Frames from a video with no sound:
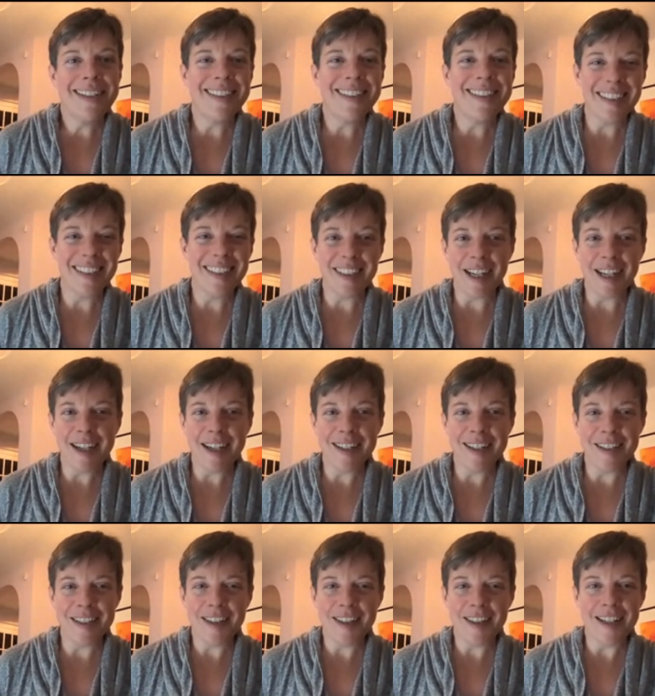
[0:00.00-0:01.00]
the, the line is
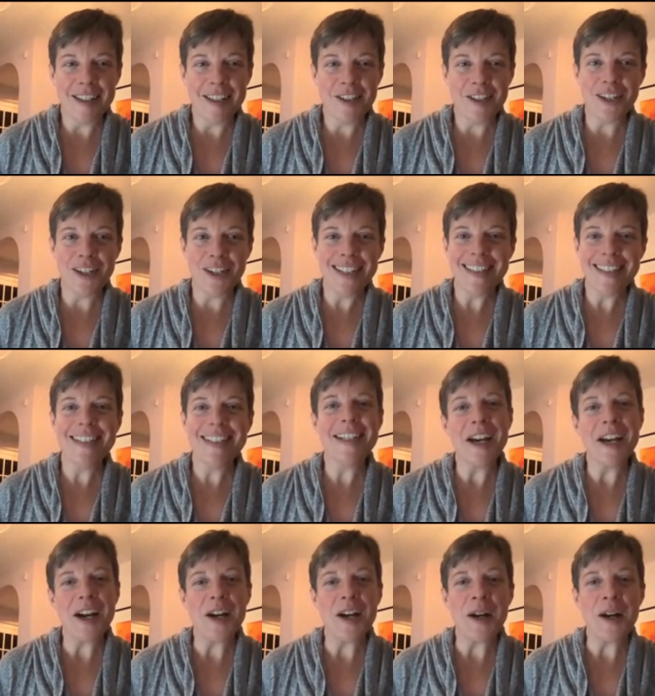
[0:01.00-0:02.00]
not that straight.
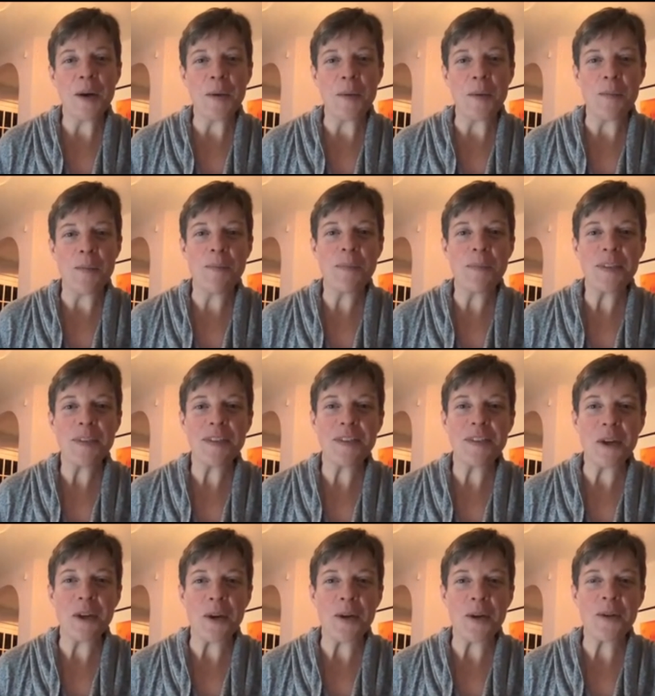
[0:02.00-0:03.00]
Um,
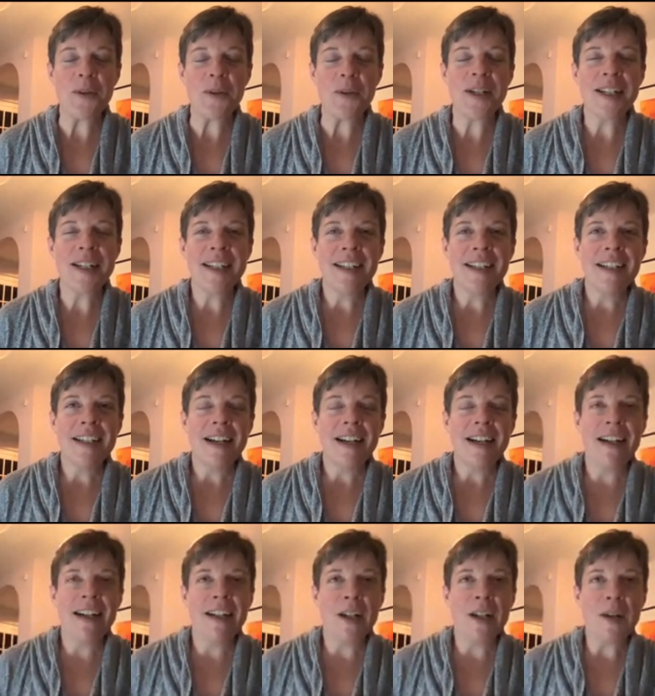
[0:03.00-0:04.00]
so
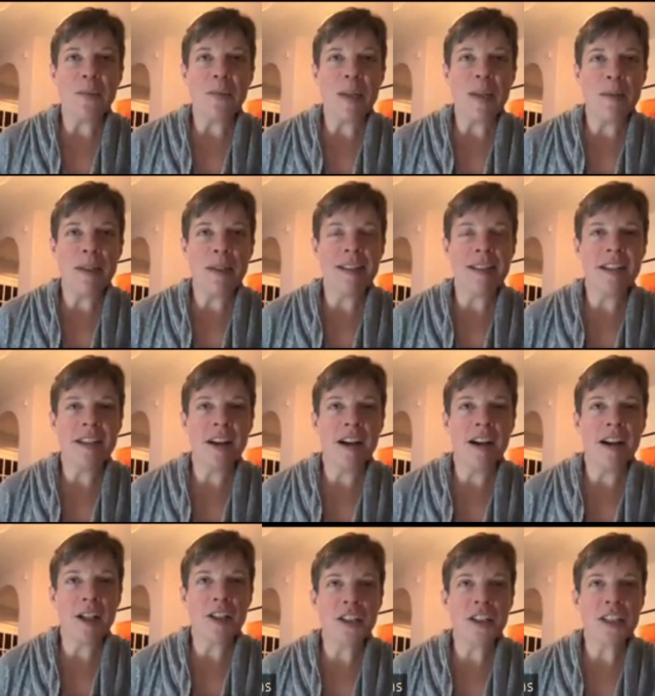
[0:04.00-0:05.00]
uh, maybe I'll
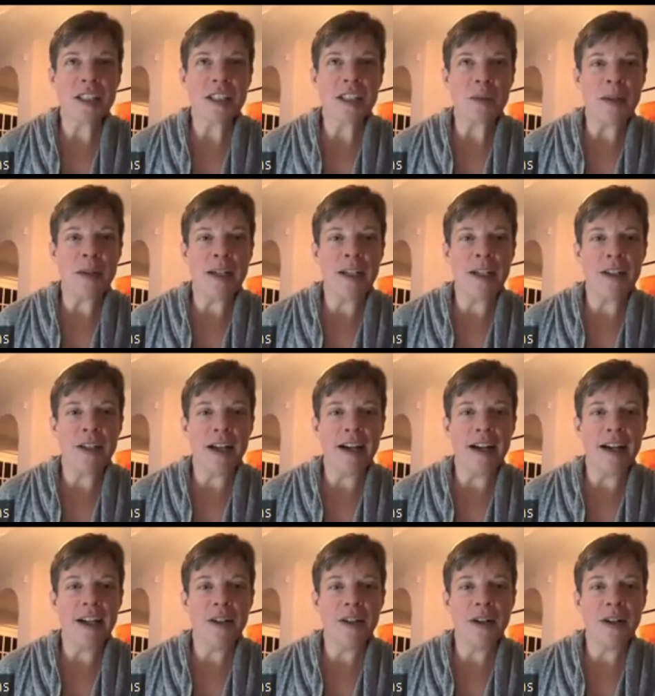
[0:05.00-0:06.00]
talk just about
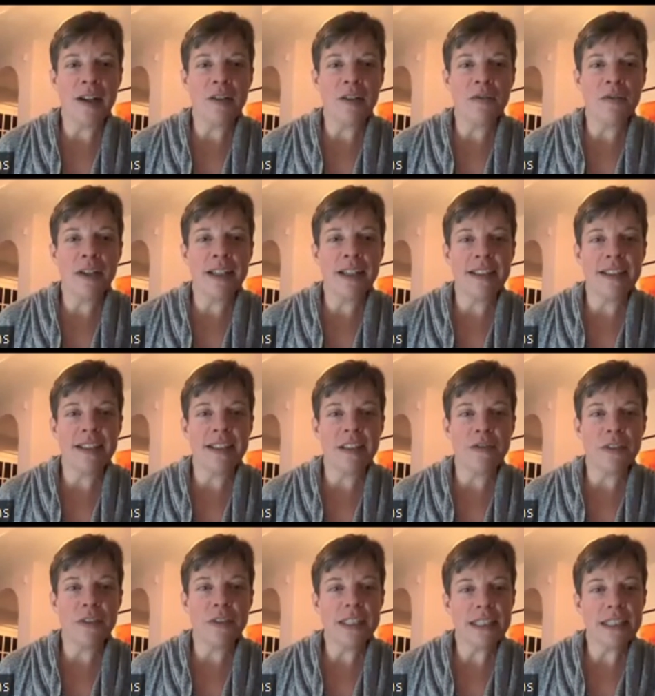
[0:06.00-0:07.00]
how I find
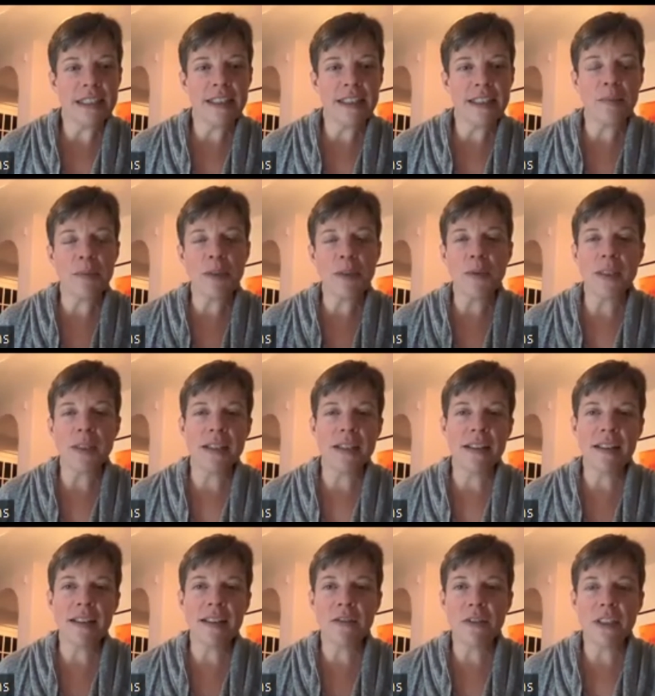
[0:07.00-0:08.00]
differences between the
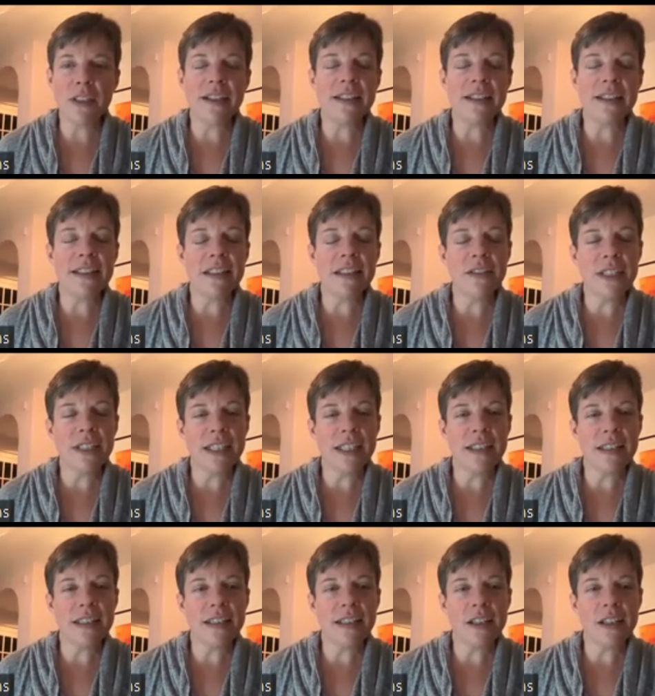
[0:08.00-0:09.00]
different kinds of gigs
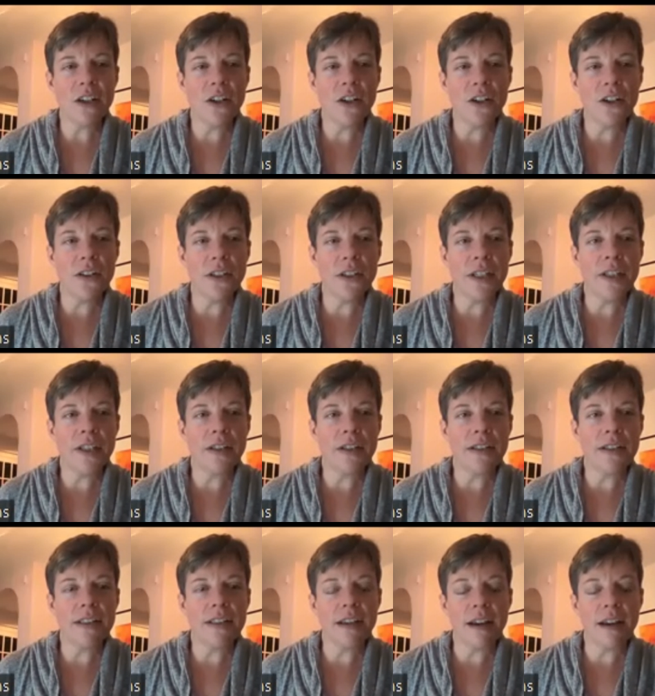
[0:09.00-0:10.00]
that I call. And
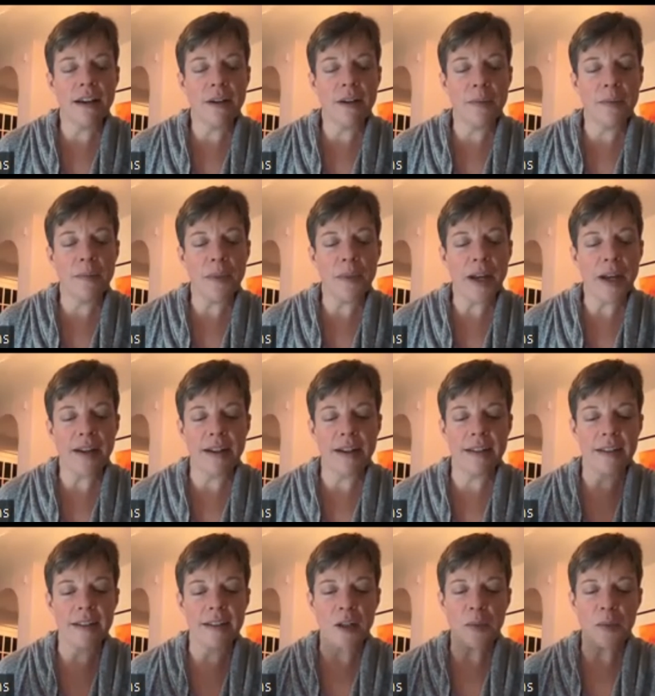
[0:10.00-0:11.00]
um, that
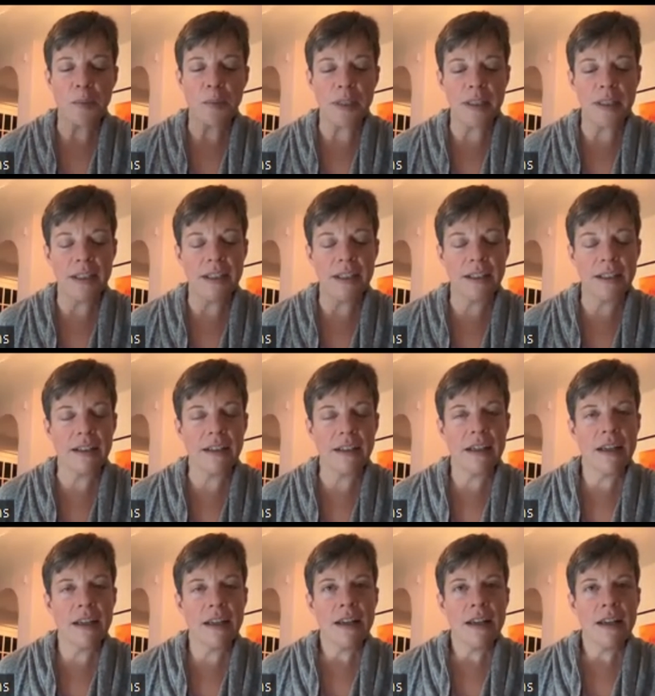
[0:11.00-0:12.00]
ended up being
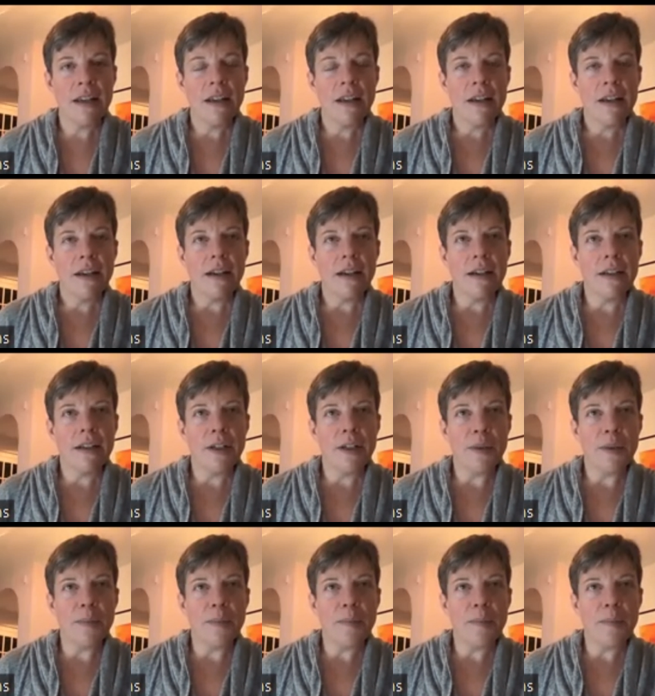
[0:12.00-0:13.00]

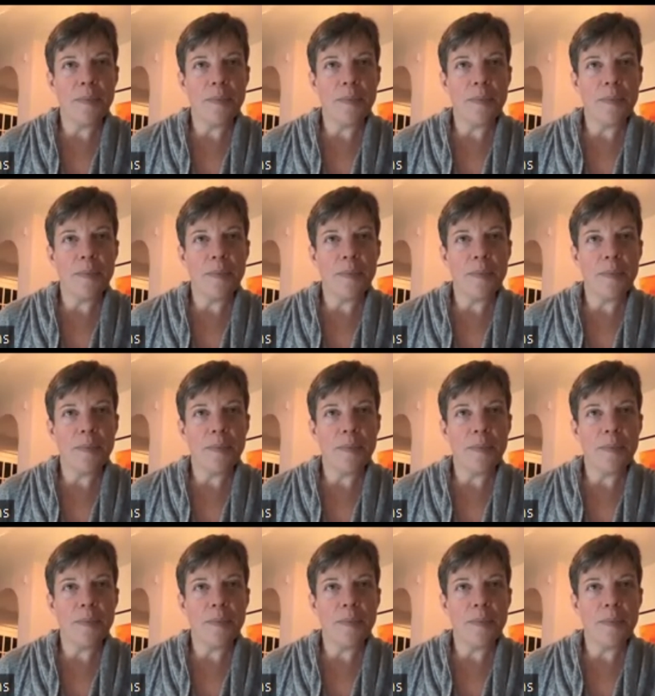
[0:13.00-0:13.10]
um,